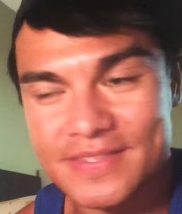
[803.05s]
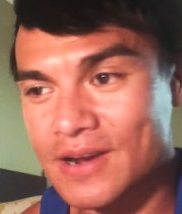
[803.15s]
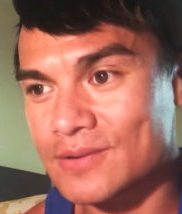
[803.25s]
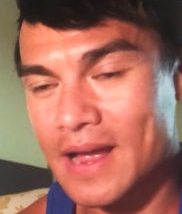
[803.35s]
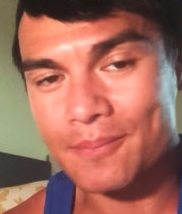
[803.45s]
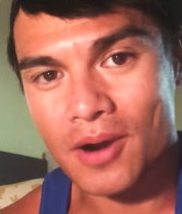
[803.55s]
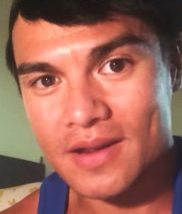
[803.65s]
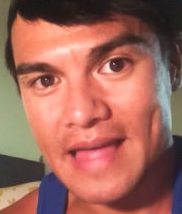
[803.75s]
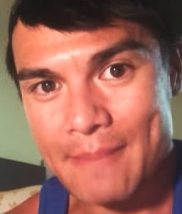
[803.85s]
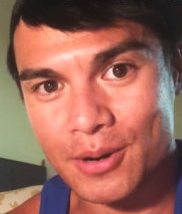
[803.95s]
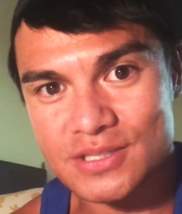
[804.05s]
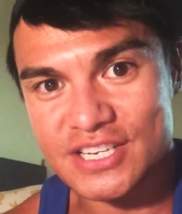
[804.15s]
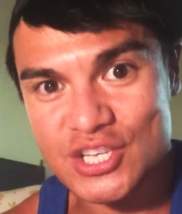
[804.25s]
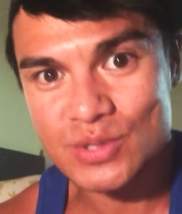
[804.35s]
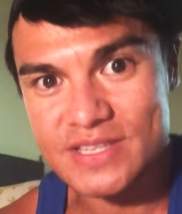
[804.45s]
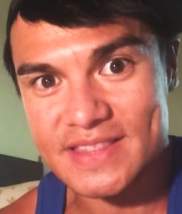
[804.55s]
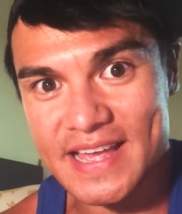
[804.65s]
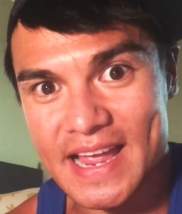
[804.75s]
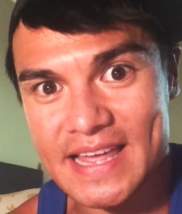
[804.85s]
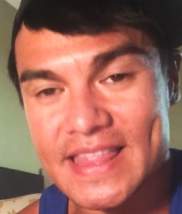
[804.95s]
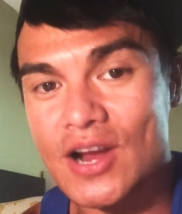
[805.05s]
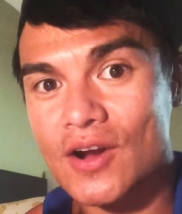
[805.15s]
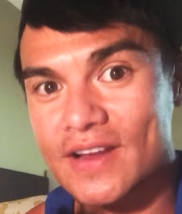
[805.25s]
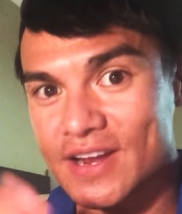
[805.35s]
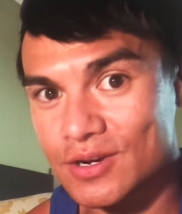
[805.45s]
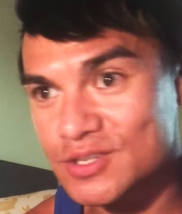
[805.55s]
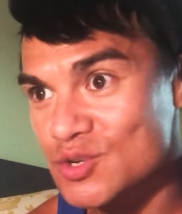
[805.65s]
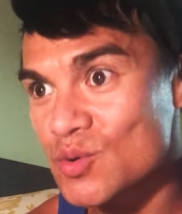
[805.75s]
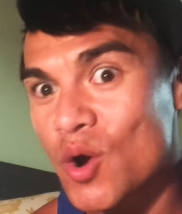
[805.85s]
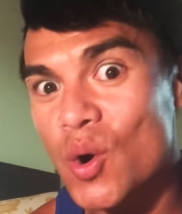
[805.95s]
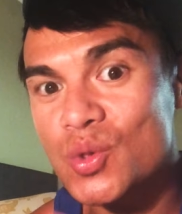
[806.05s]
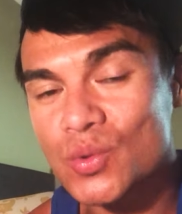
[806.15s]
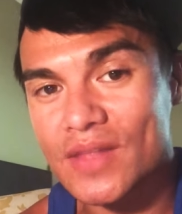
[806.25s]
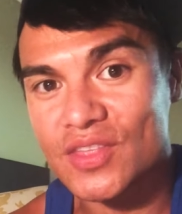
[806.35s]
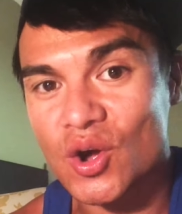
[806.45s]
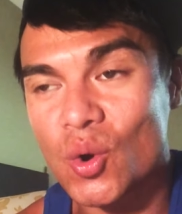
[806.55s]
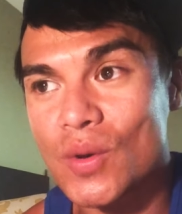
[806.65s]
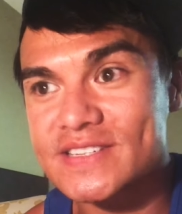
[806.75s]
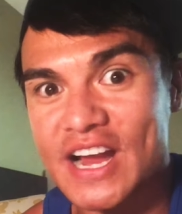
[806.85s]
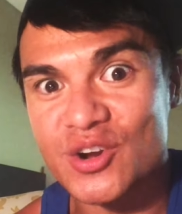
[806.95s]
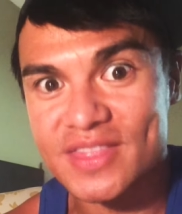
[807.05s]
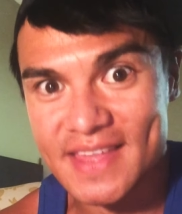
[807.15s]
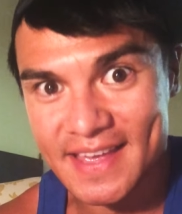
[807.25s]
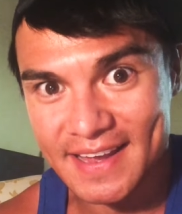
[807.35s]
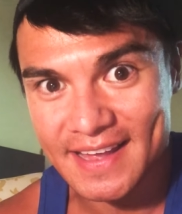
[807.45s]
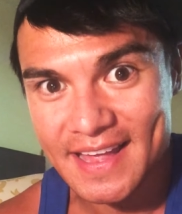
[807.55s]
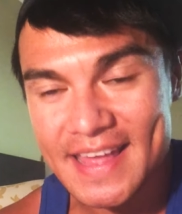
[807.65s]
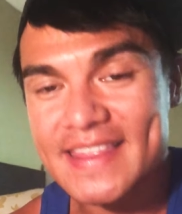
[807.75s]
They're not part of that persecution thing. They're here to go throughout the whole entire thing.